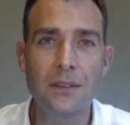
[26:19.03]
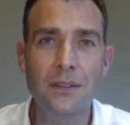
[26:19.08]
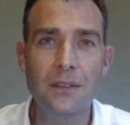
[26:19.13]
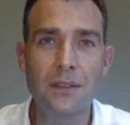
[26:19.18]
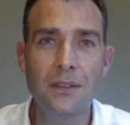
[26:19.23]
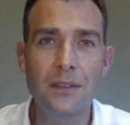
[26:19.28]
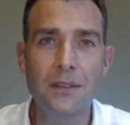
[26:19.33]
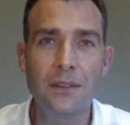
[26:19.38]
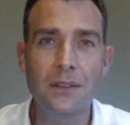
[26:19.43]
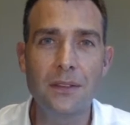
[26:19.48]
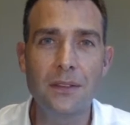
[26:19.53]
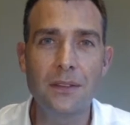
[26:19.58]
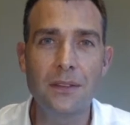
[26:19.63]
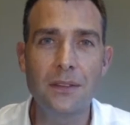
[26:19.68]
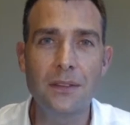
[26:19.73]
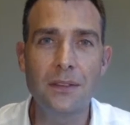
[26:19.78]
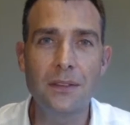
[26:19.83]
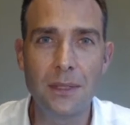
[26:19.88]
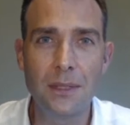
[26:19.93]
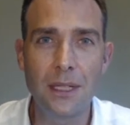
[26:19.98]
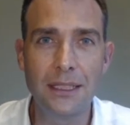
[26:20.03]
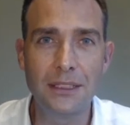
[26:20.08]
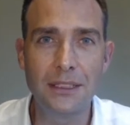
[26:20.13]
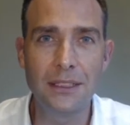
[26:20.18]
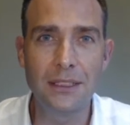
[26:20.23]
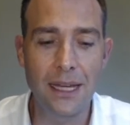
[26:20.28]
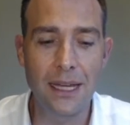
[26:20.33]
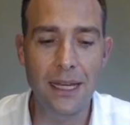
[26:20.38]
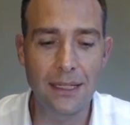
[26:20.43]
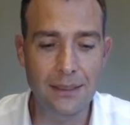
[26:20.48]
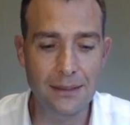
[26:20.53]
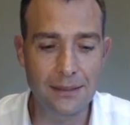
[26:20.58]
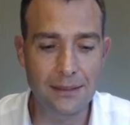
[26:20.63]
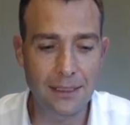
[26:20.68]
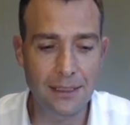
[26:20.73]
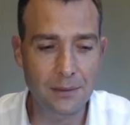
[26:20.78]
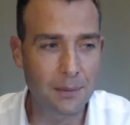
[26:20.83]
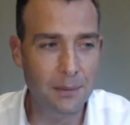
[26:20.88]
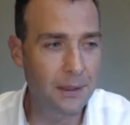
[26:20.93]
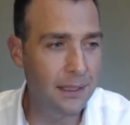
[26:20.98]
so let's have a look at the simulation and
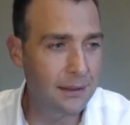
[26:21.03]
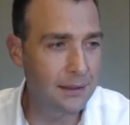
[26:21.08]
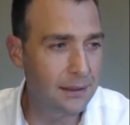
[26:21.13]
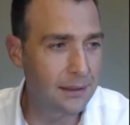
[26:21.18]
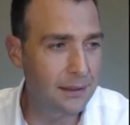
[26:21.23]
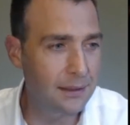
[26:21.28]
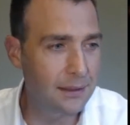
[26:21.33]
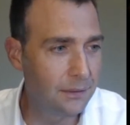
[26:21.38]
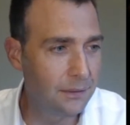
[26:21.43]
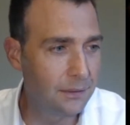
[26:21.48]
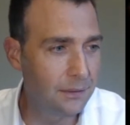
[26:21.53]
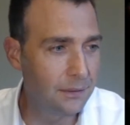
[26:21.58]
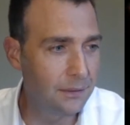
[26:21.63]
assessment itself.